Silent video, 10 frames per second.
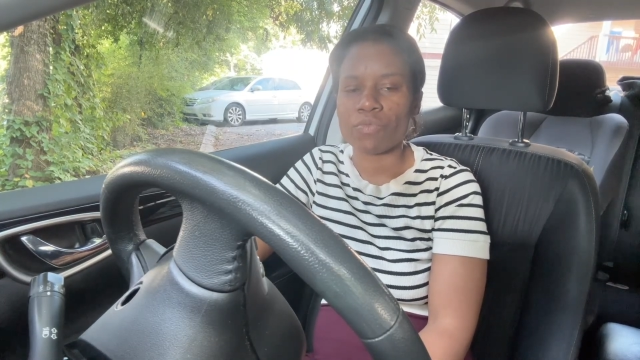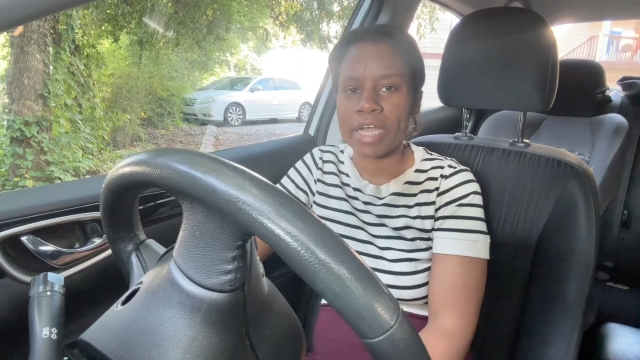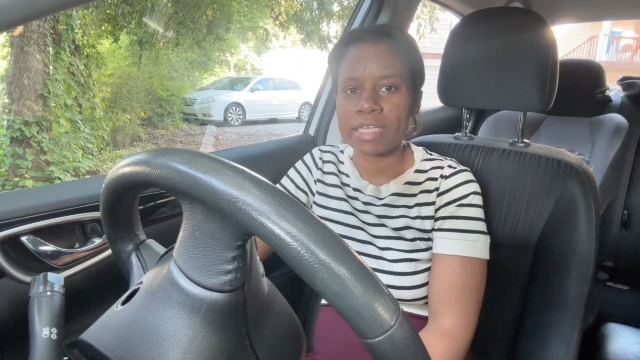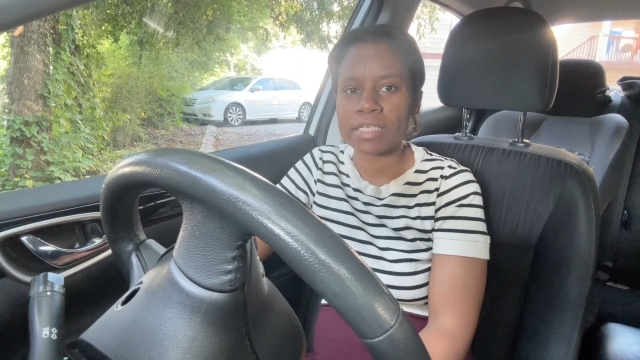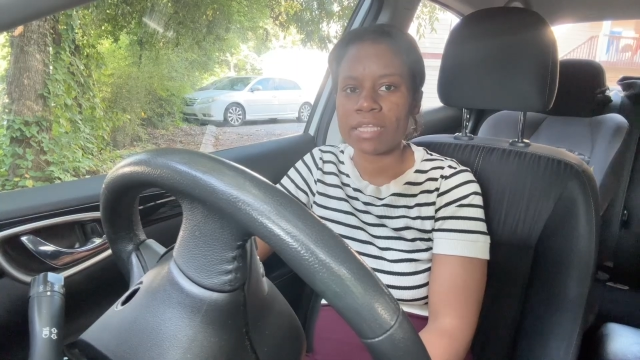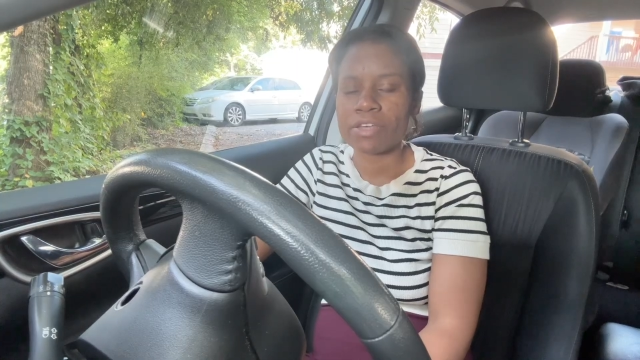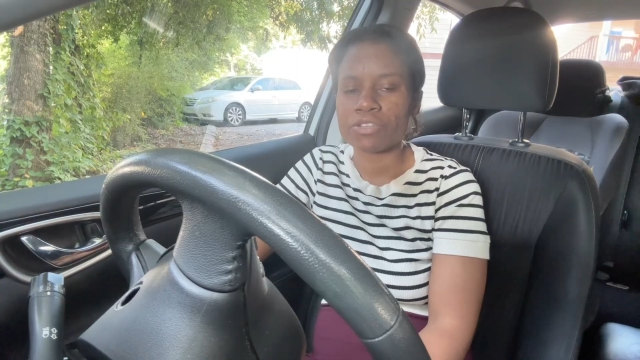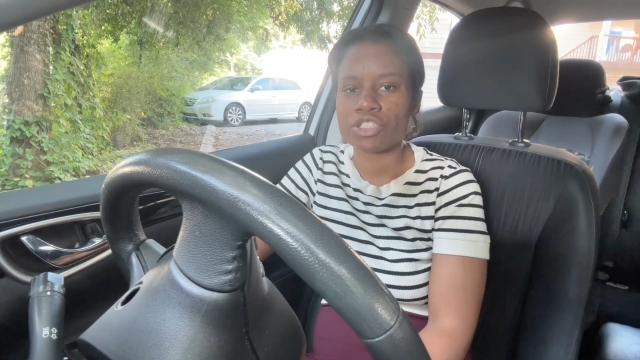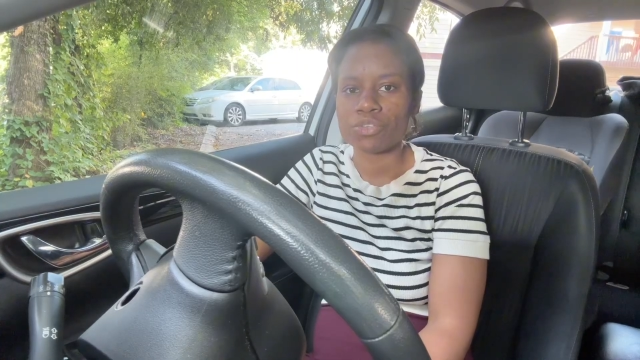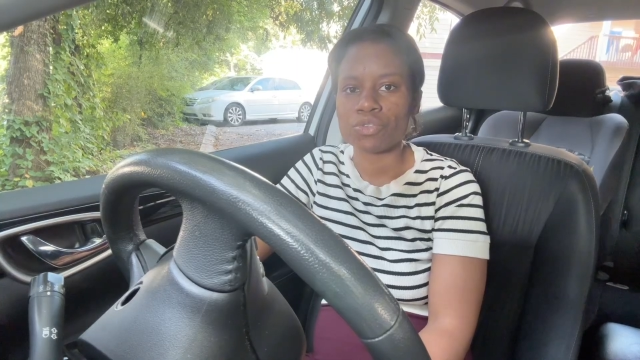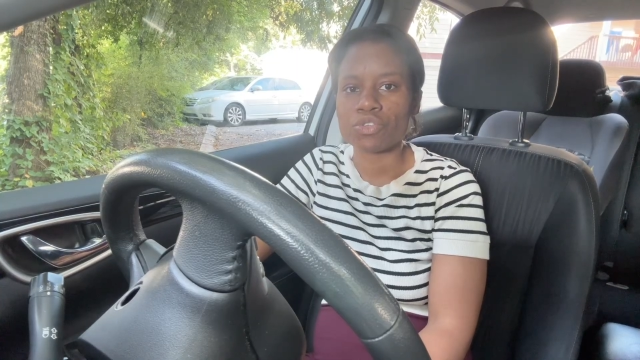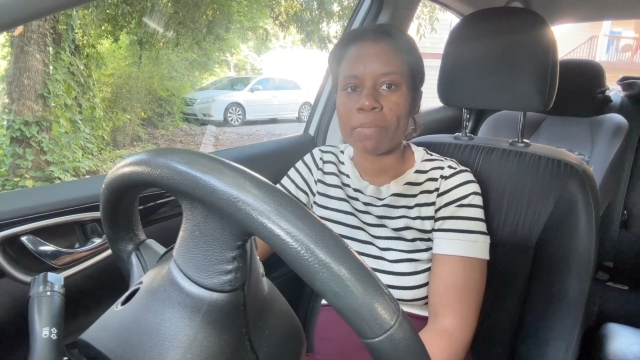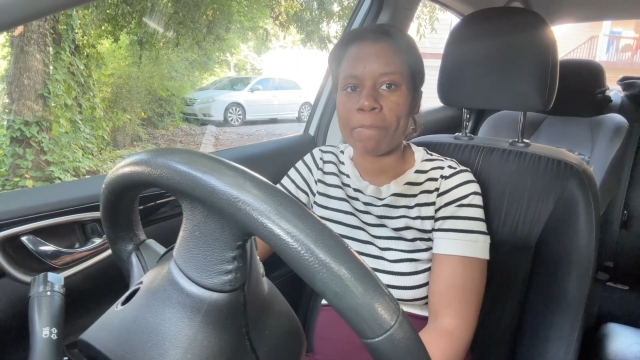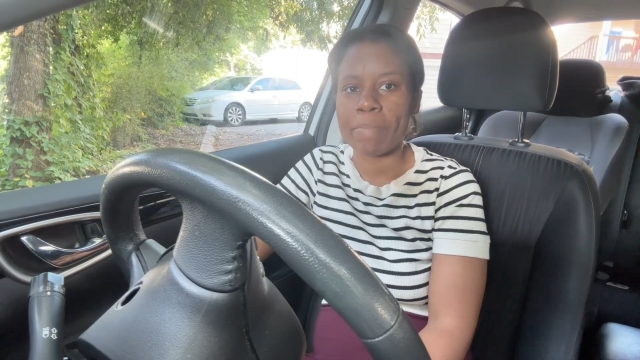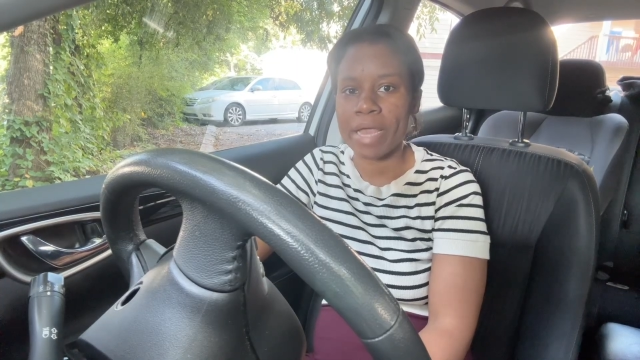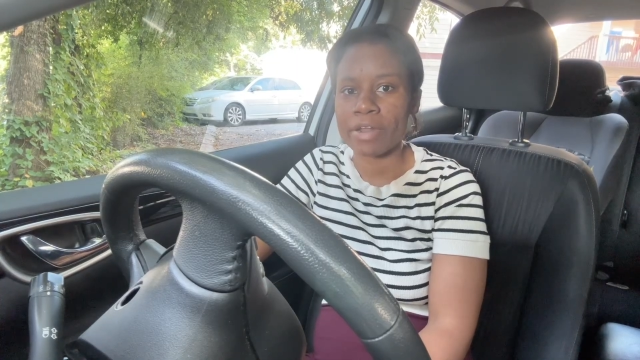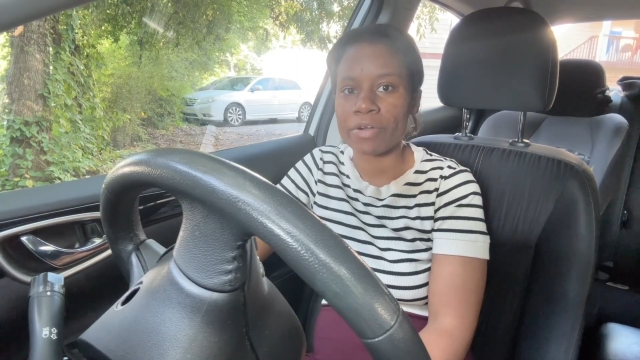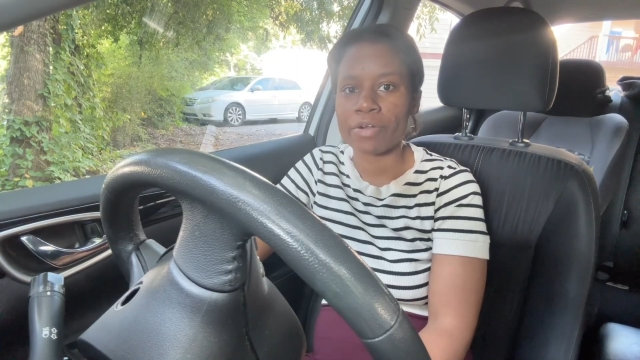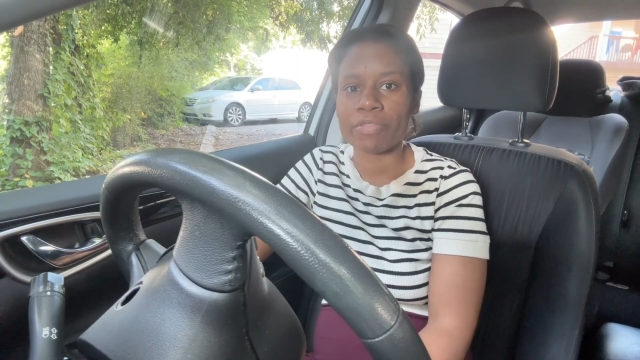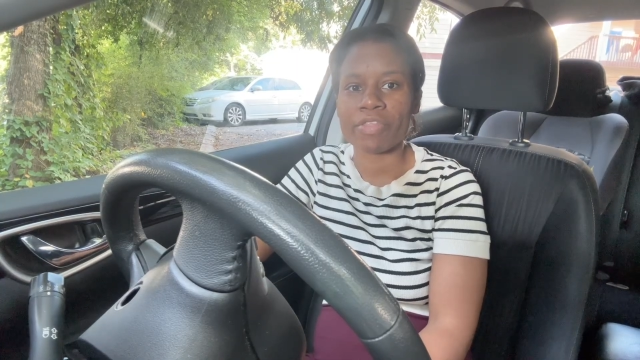raising their children
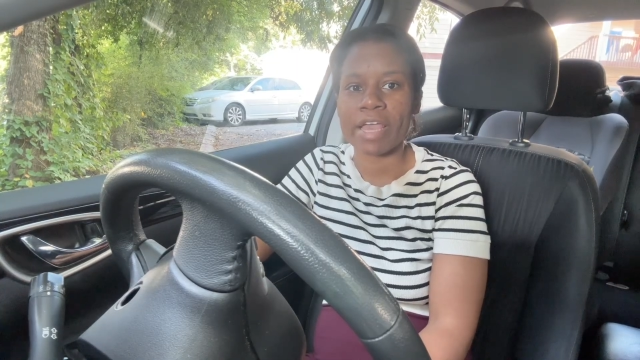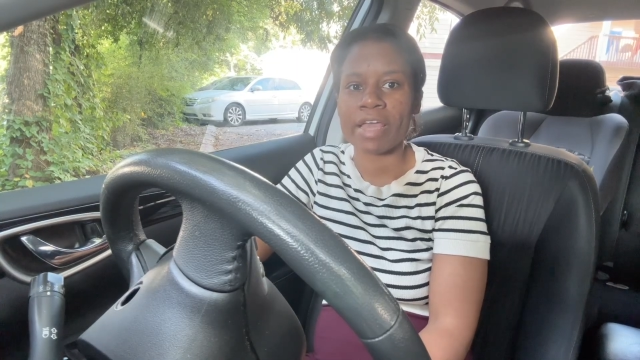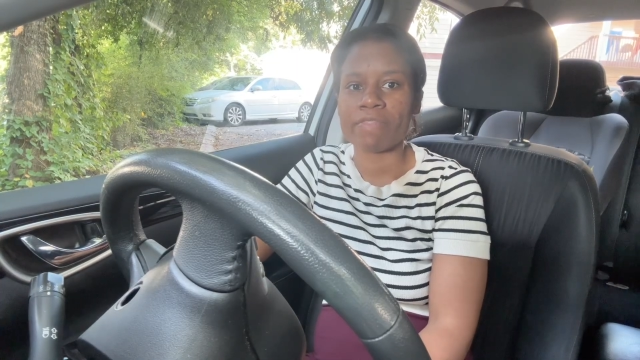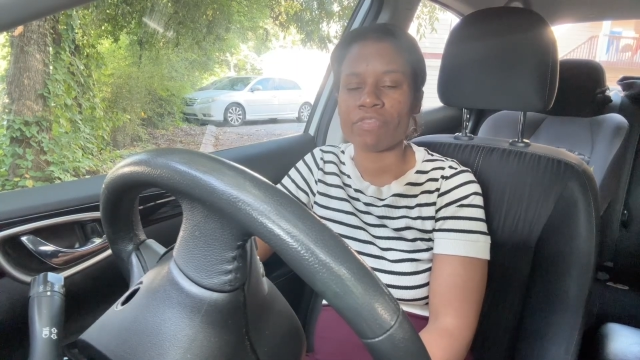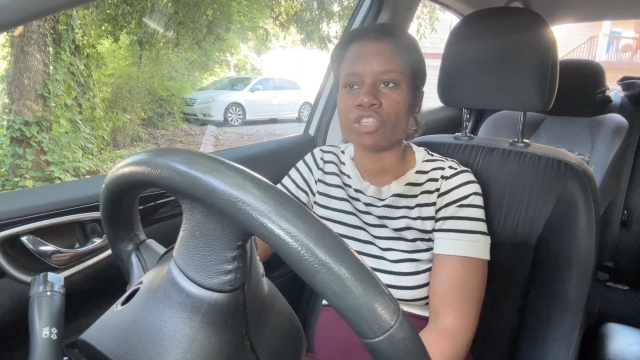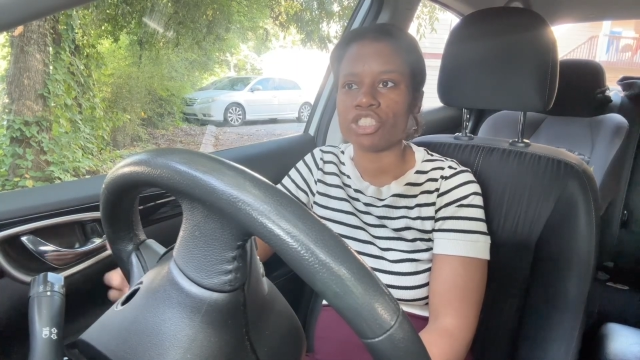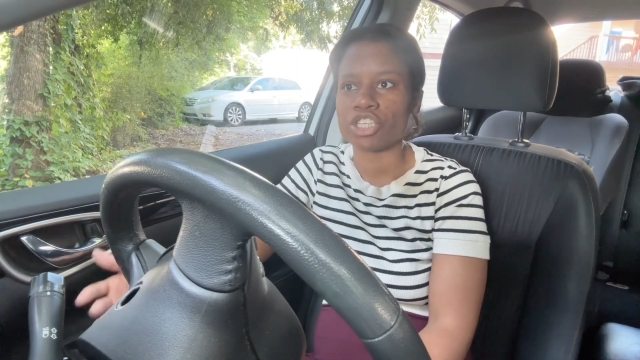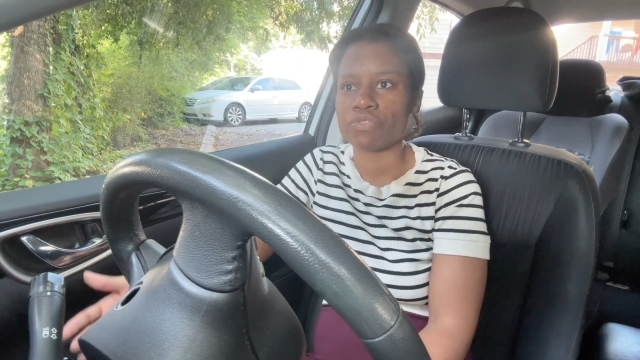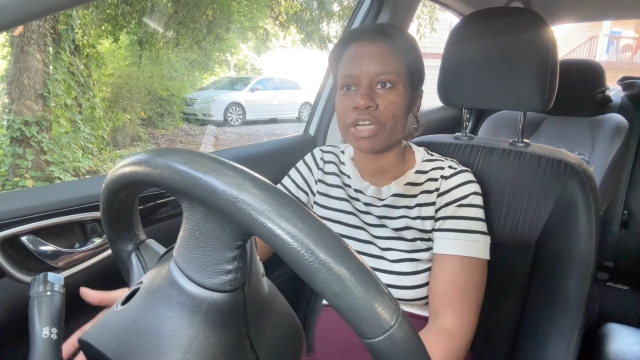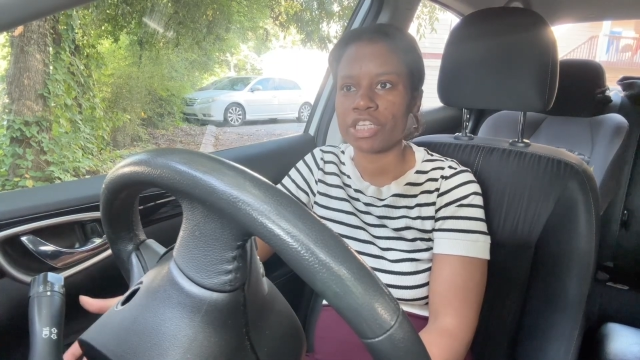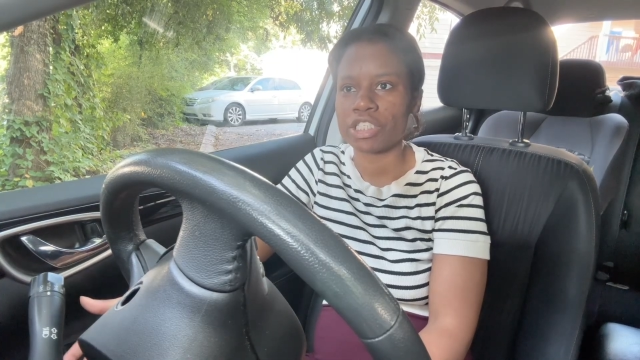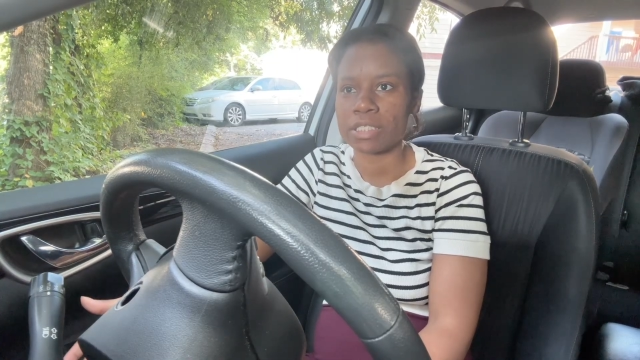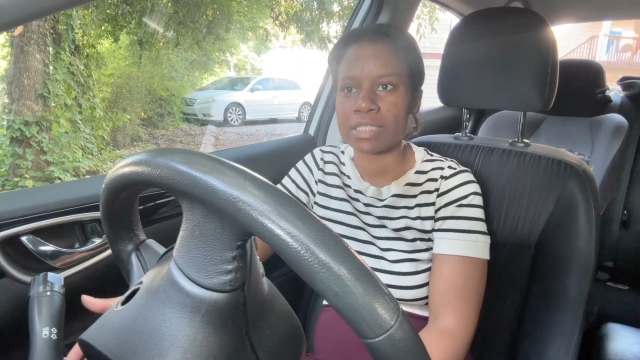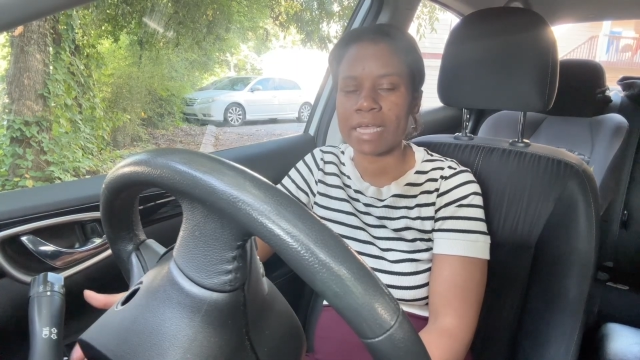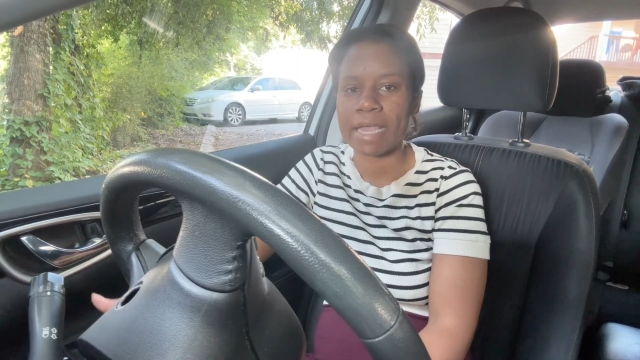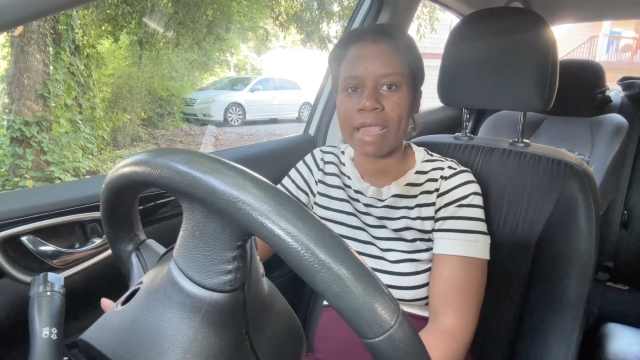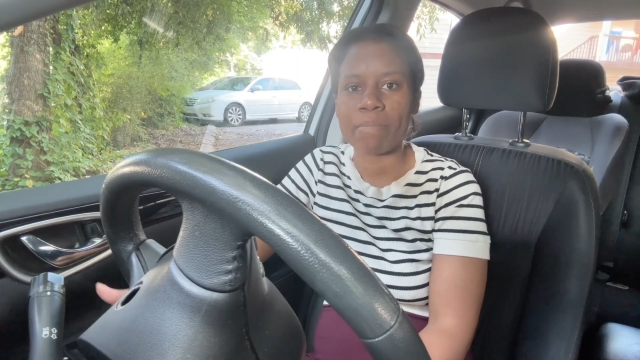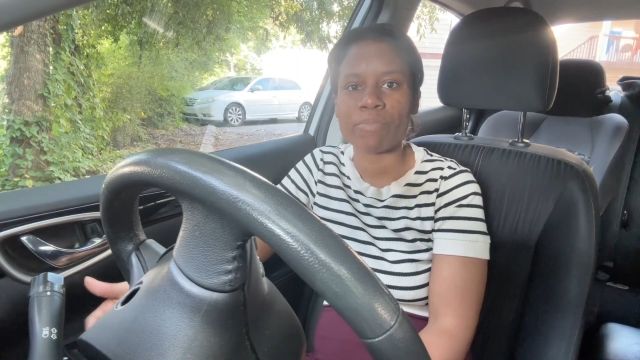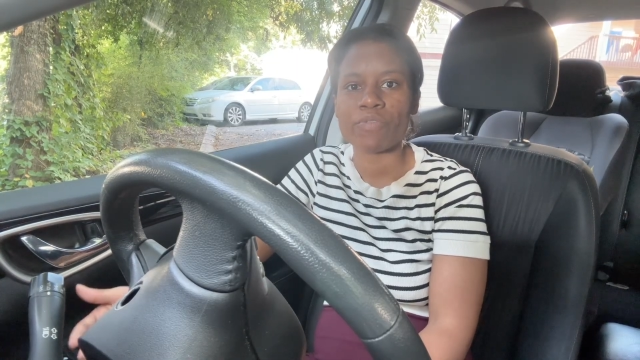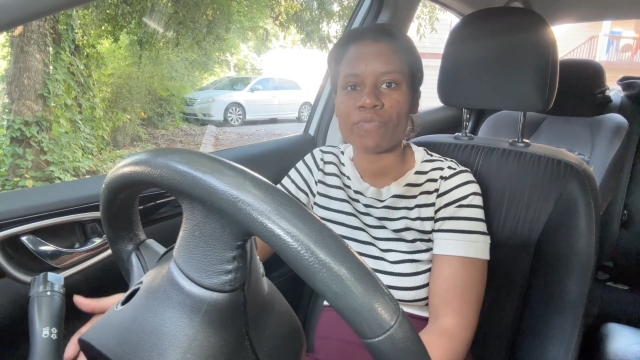better than the generations that
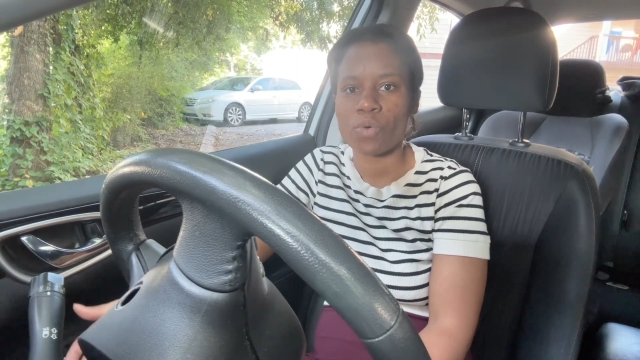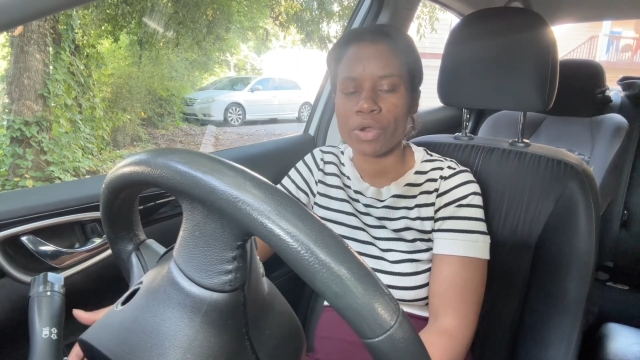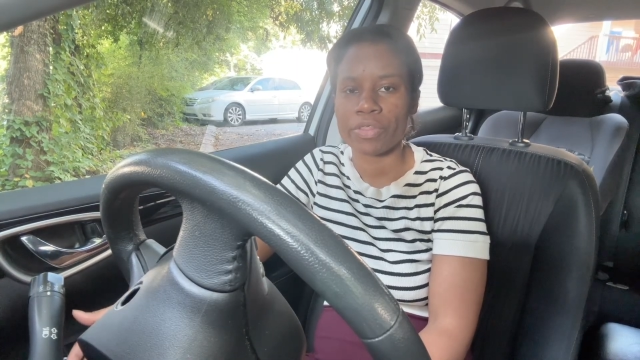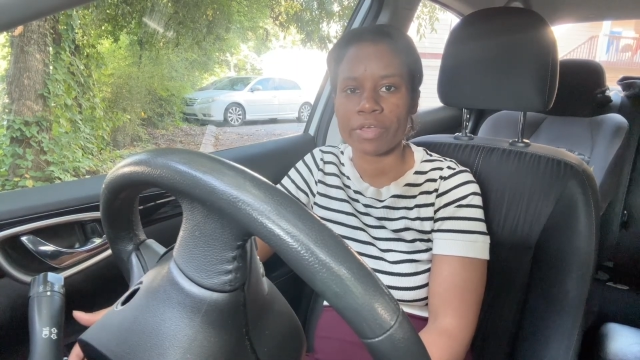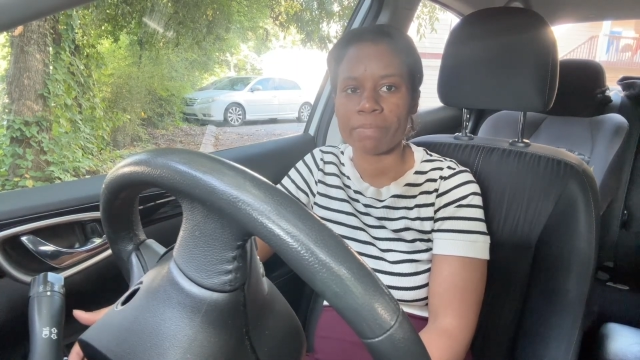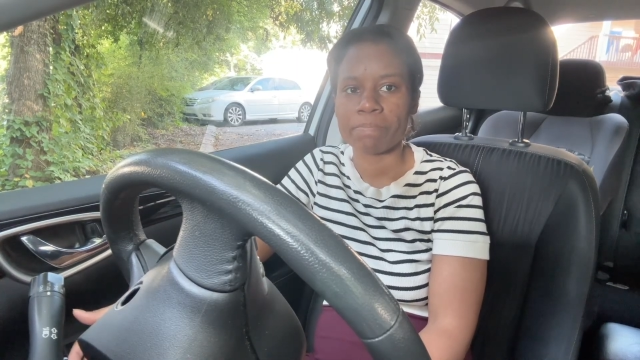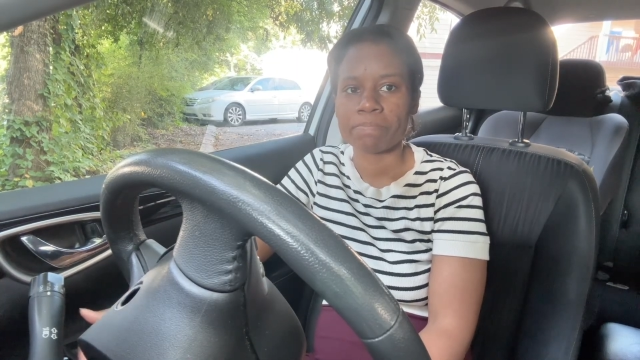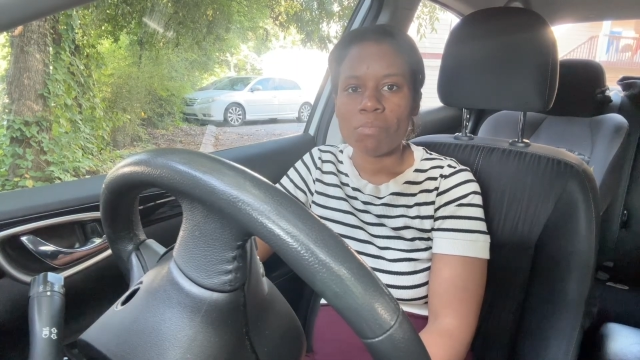came before them.